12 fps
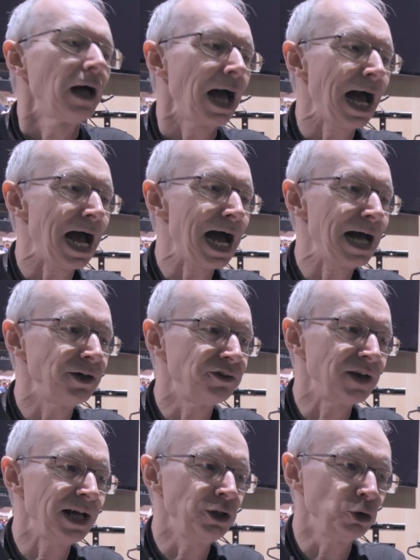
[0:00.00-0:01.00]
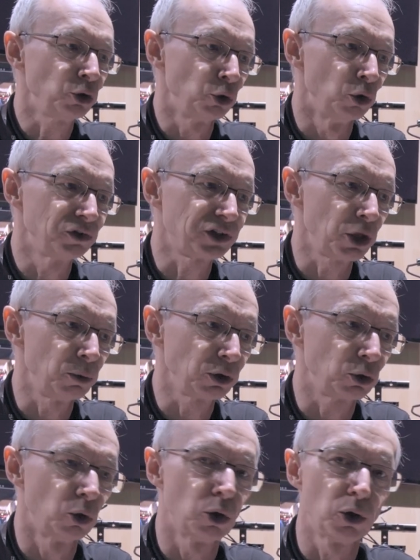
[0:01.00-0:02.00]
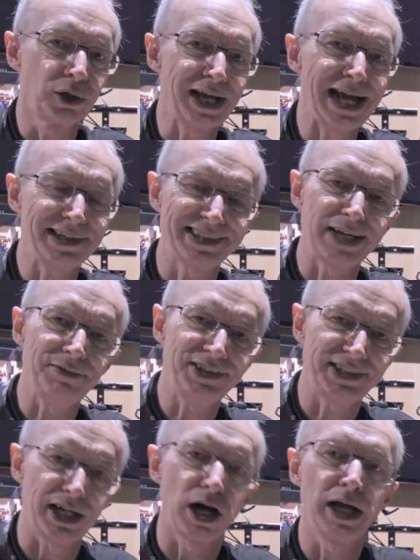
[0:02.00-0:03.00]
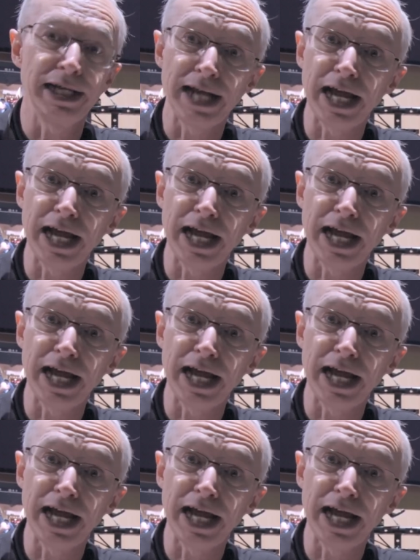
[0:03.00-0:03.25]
and then you can also record XAVCI in